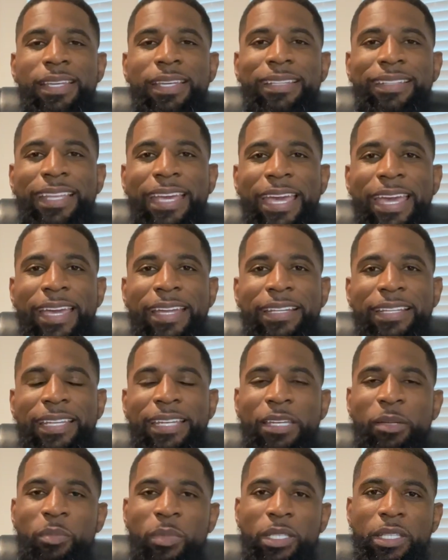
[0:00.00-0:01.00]
that
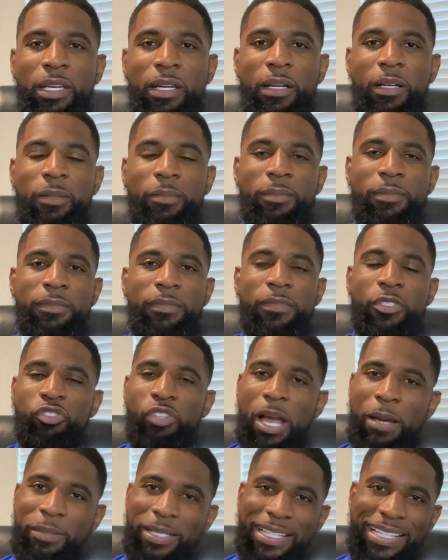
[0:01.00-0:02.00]
hit me up,
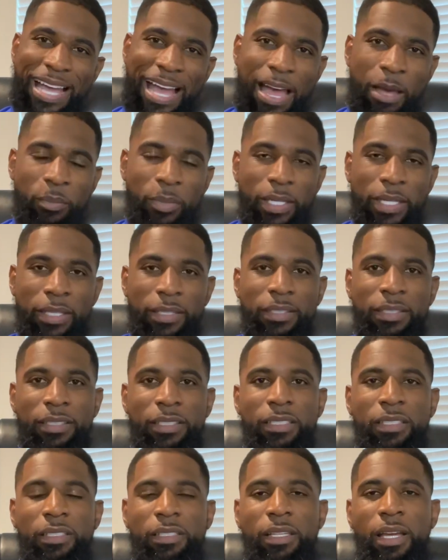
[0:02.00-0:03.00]
dropped a comment,
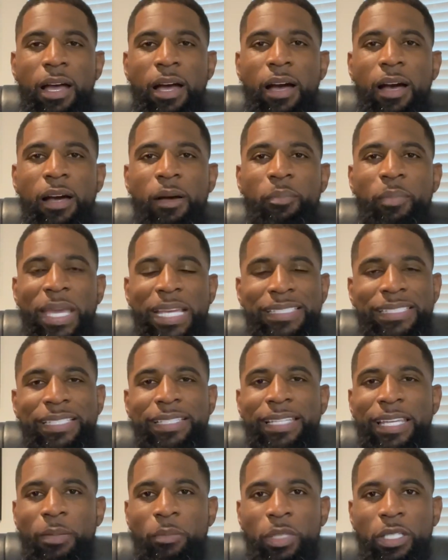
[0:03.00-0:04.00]
uh, basically
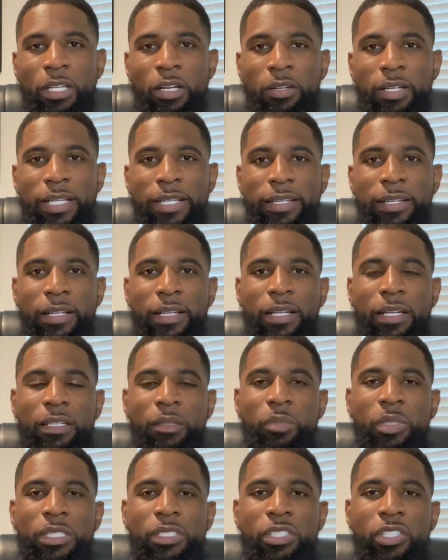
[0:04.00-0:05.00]
let me know that they're gonna
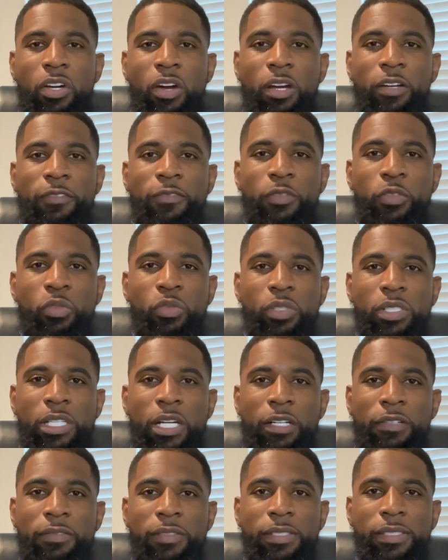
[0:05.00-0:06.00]
be starting food
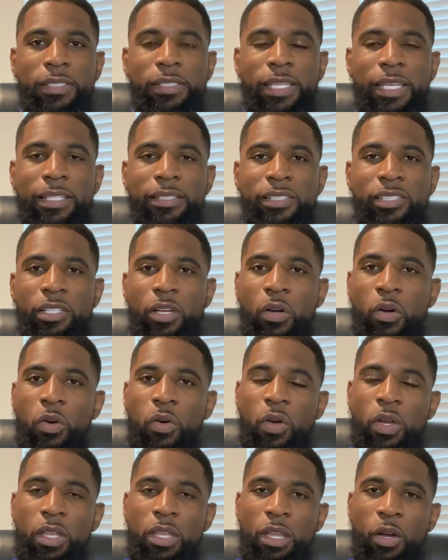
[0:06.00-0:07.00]
service. And
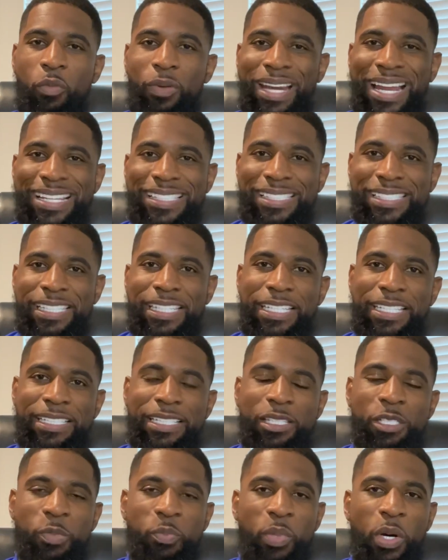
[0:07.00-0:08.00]
so when I seen
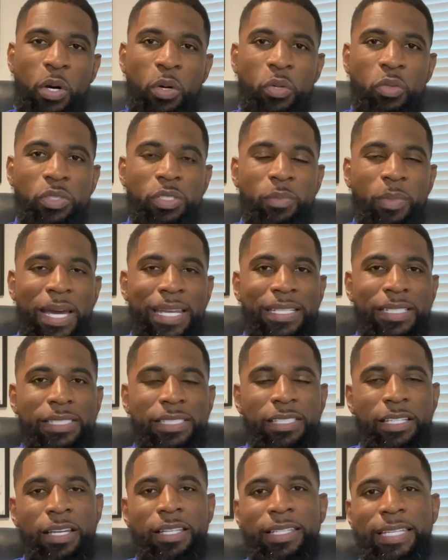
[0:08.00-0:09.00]
this post by
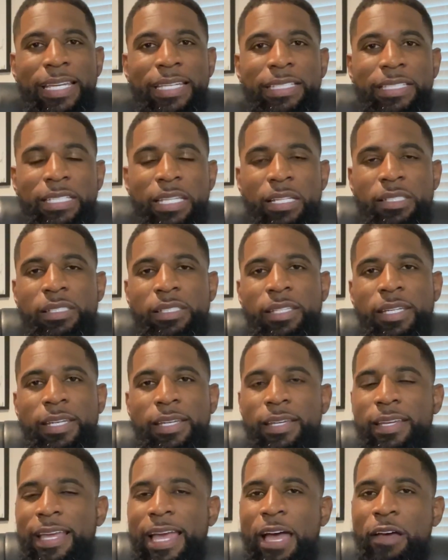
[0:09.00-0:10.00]
this young lady
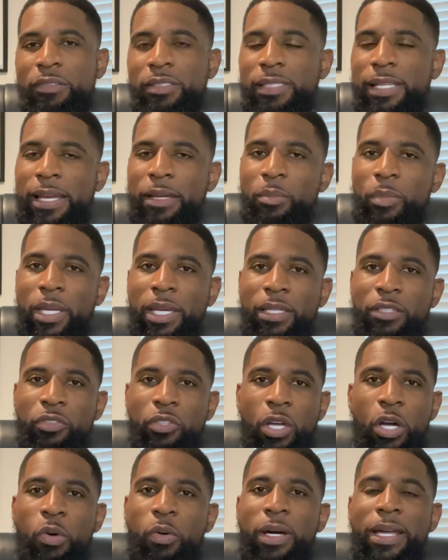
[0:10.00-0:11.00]
yesterday, I was like, man, you
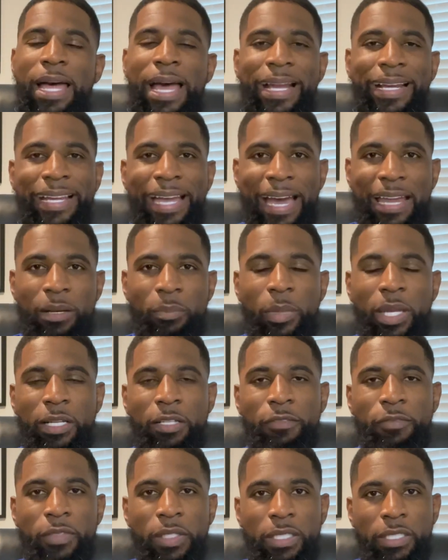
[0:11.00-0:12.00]
know what? I gotta make
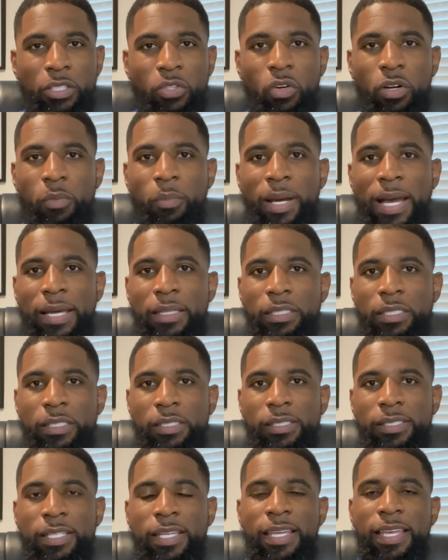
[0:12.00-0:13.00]
a video about
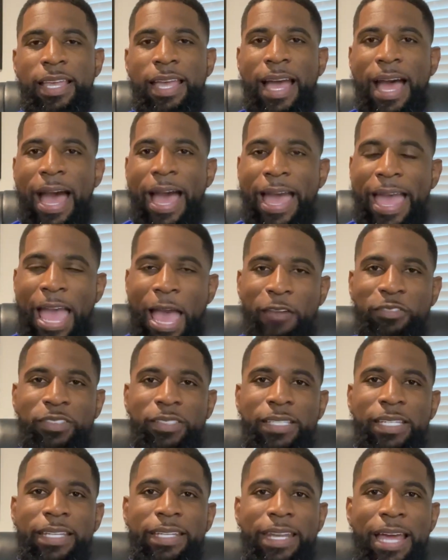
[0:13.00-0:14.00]
this I have
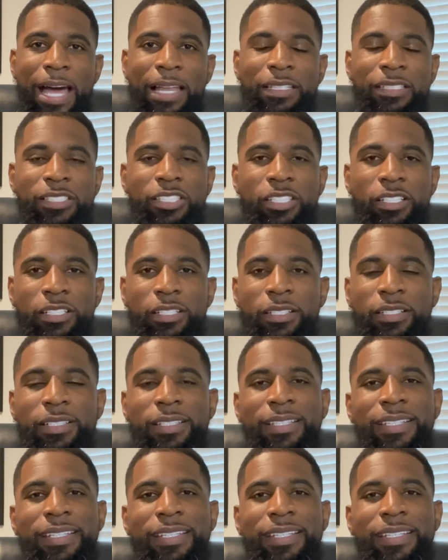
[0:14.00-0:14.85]
to acknowledge her